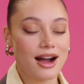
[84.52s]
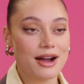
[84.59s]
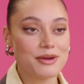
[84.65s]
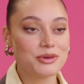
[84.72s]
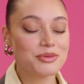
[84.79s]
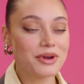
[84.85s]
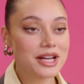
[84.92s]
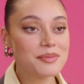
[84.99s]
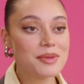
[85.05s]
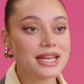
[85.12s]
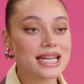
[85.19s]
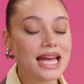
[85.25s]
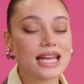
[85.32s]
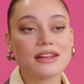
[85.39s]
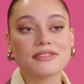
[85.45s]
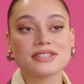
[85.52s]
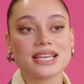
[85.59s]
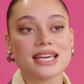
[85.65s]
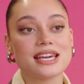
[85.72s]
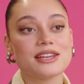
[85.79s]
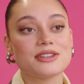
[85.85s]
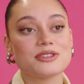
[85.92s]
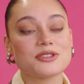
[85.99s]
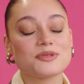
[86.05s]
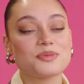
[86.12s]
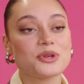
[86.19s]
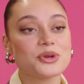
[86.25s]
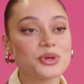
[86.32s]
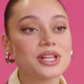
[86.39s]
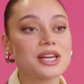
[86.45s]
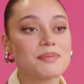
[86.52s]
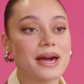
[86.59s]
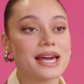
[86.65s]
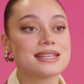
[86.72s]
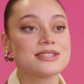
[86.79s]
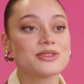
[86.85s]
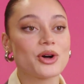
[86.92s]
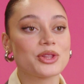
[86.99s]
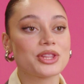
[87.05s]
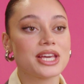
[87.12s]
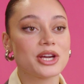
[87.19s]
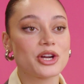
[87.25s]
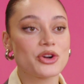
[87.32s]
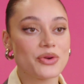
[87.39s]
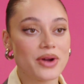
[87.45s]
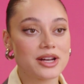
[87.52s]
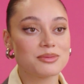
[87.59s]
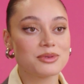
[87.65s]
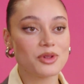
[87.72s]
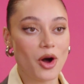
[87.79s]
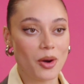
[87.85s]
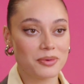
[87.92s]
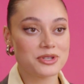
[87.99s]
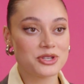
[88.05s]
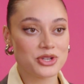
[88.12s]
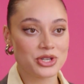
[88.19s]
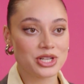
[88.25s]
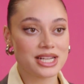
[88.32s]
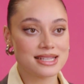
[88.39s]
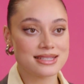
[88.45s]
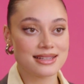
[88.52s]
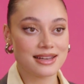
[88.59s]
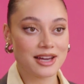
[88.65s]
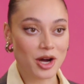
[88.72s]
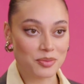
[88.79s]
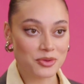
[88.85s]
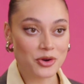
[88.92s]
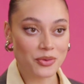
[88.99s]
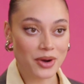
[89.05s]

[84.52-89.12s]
I would recommend NFC just purely based on the incredible opportunities that come your